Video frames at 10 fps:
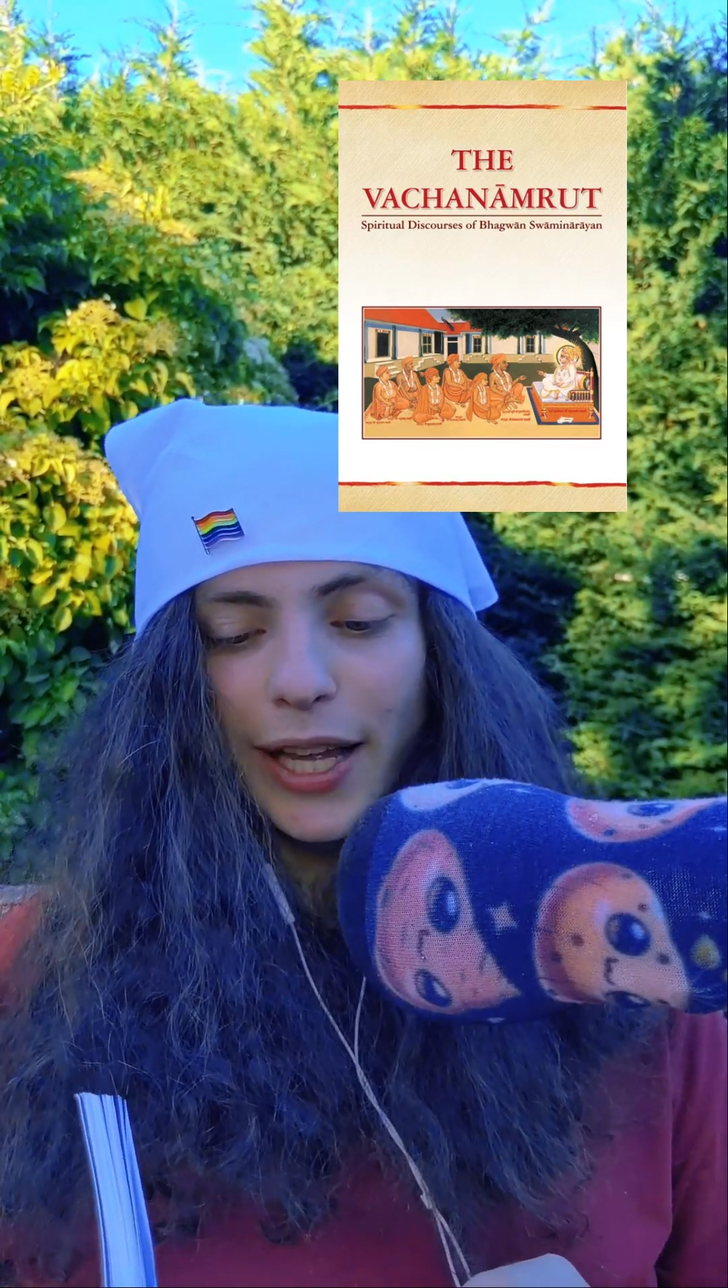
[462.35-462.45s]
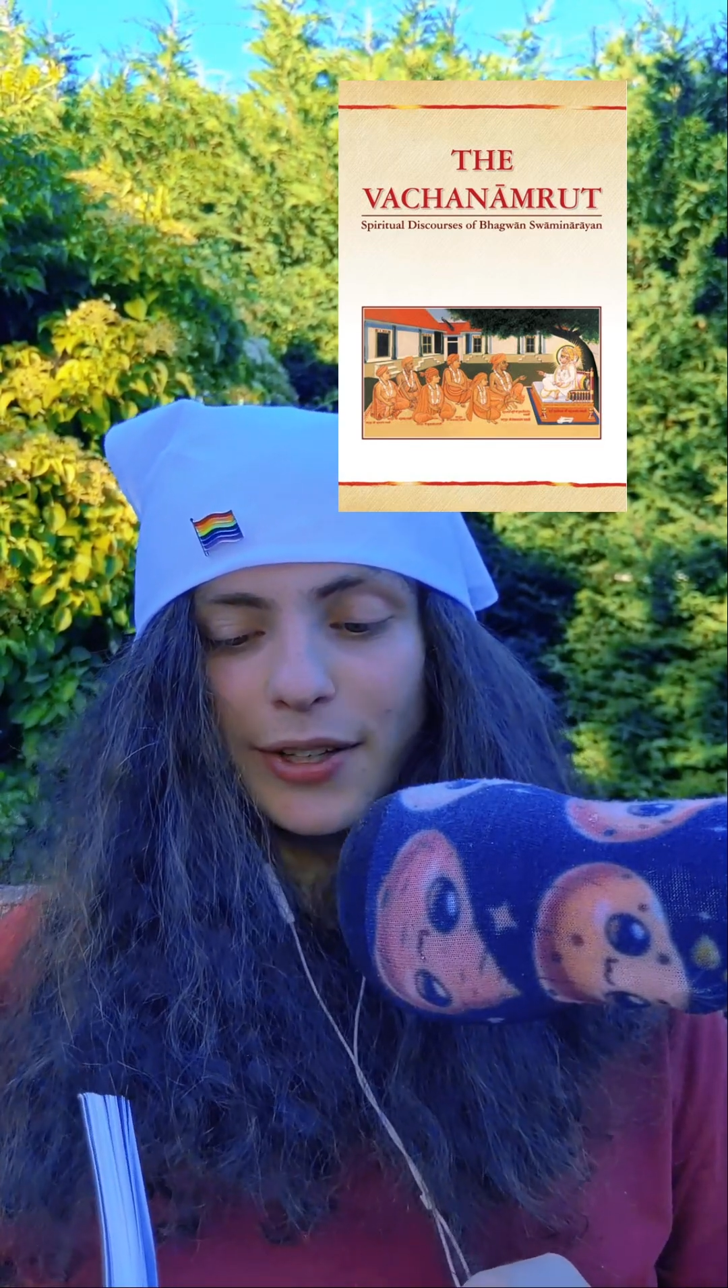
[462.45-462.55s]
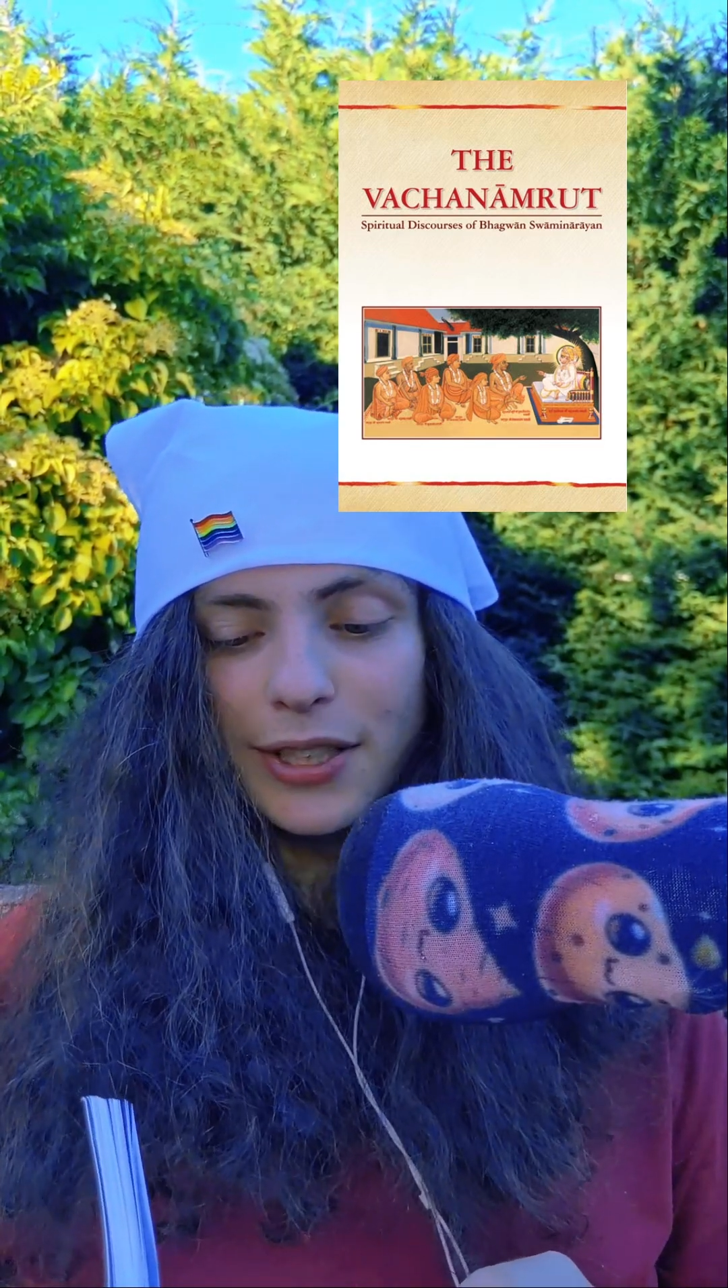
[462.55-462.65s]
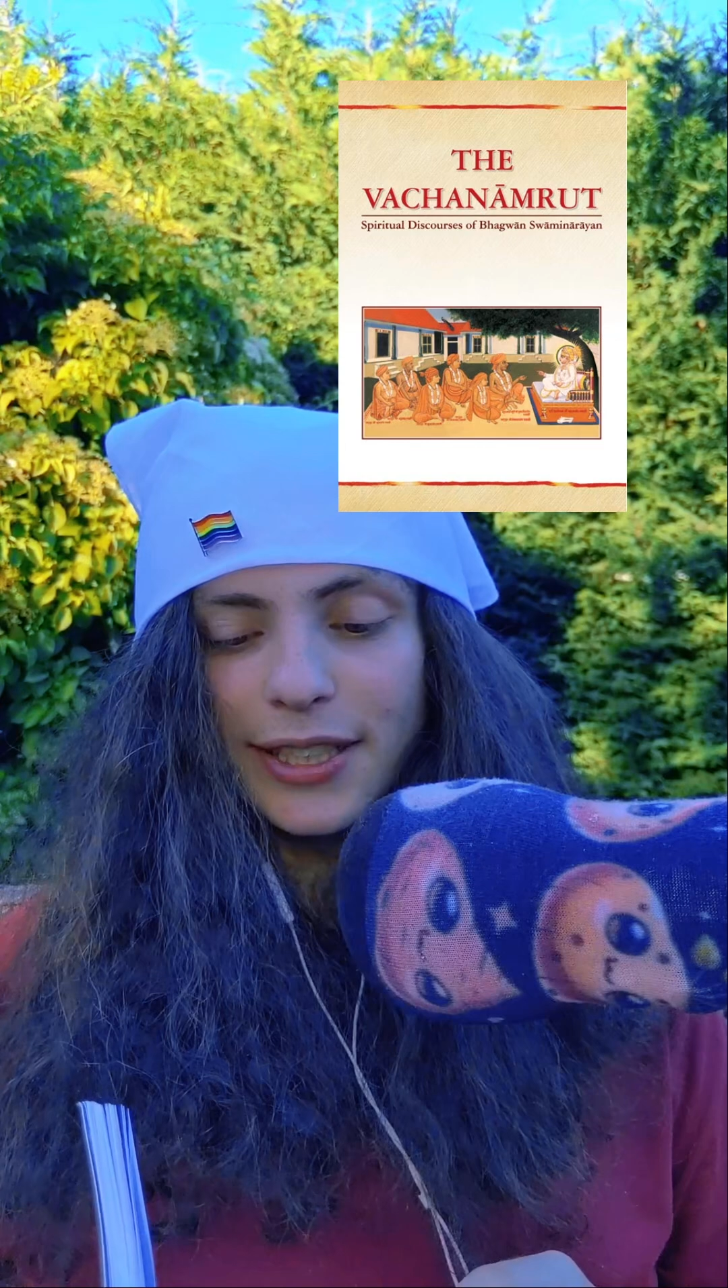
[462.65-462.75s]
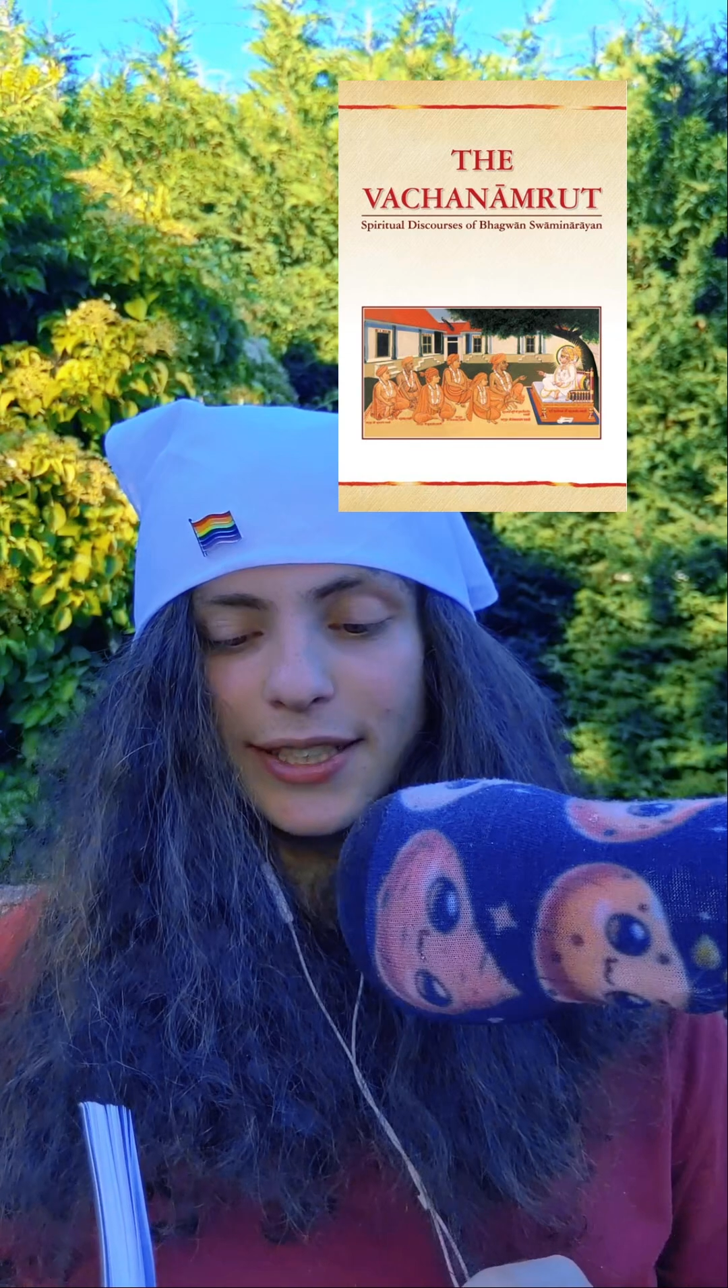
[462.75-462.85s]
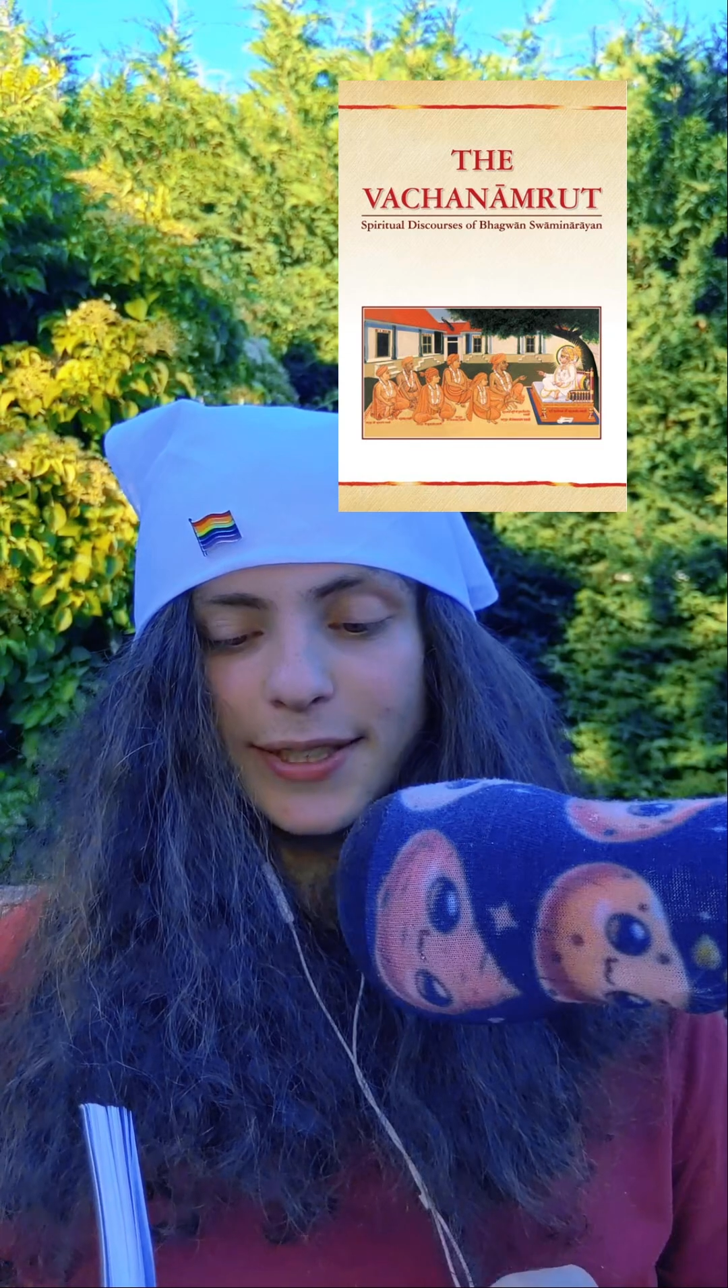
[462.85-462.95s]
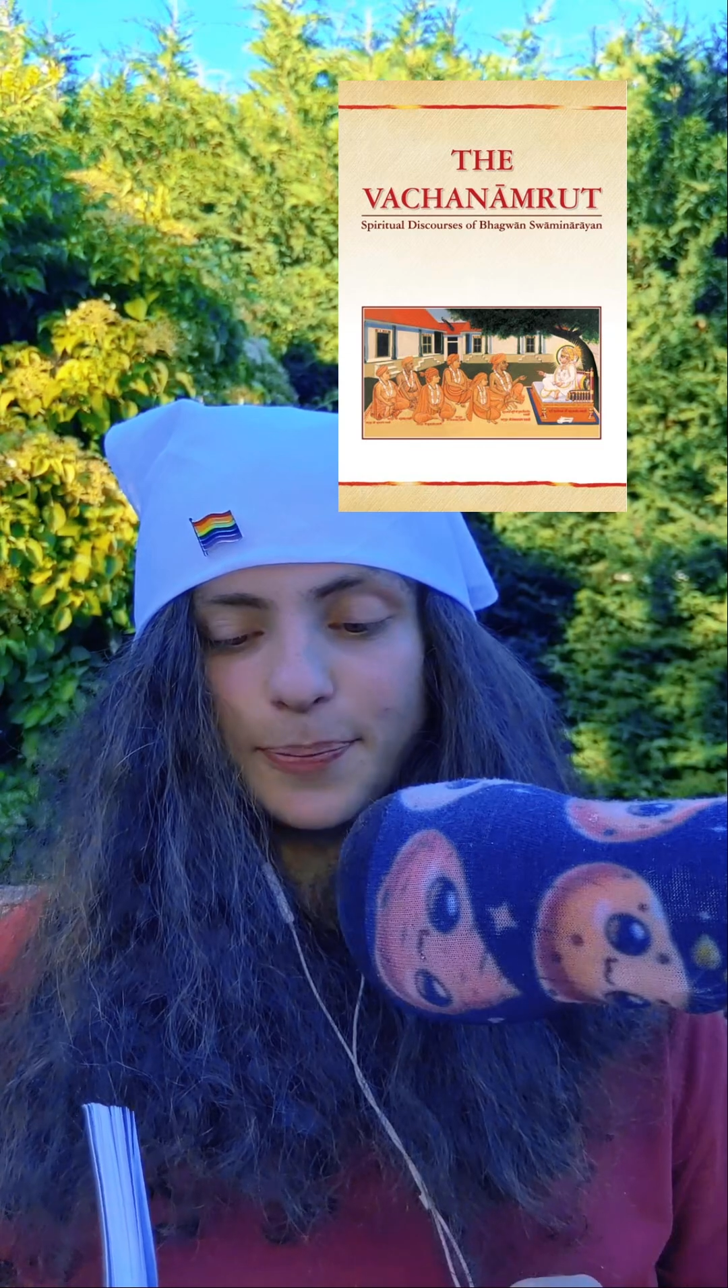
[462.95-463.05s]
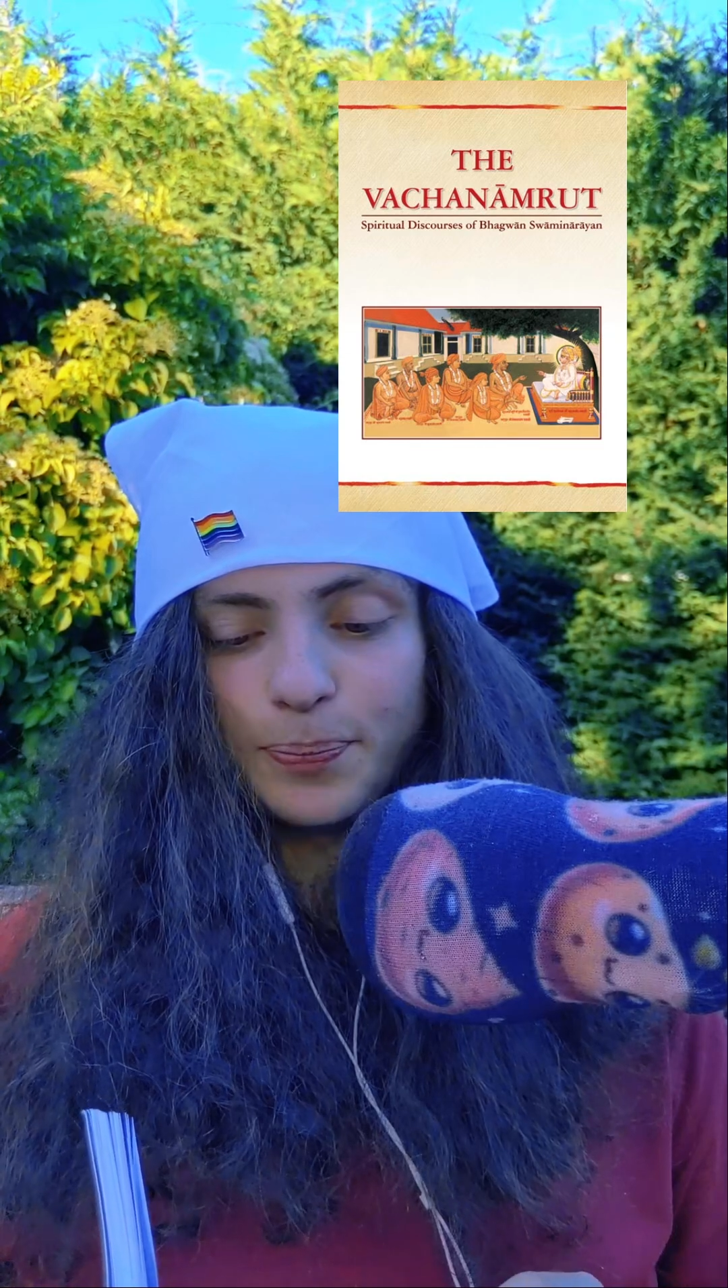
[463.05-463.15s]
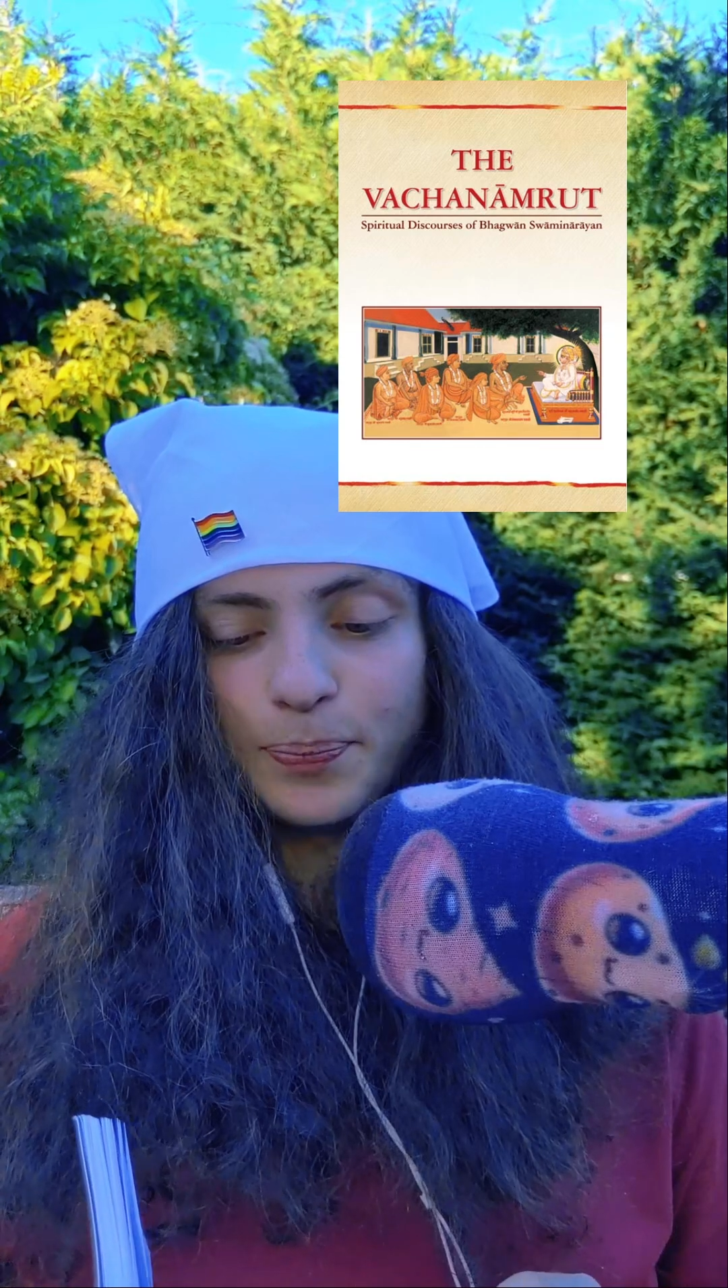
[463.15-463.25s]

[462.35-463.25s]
energies.